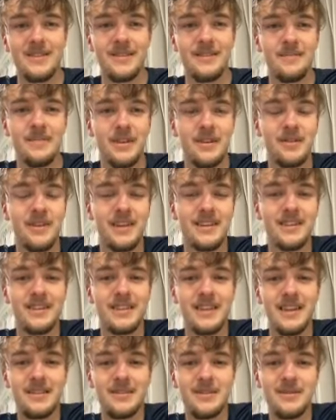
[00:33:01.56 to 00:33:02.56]
you've been great to
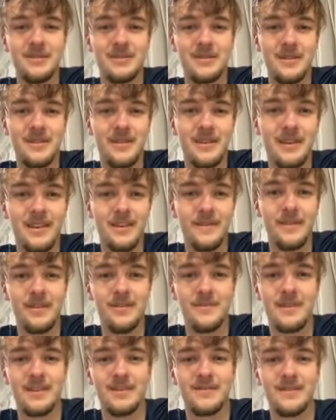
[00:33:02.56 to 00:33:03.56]
chat to. So thank you very
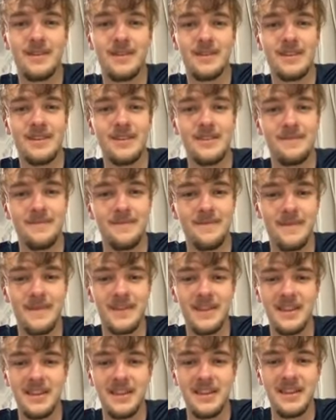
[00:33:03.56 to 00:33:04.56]
much for your time.
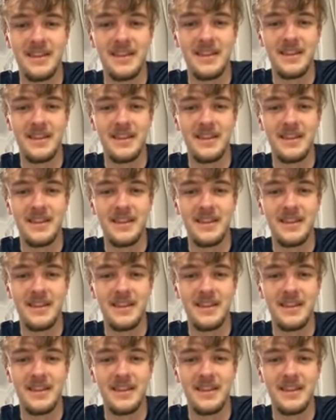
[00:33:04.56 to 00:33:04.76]
Yeah,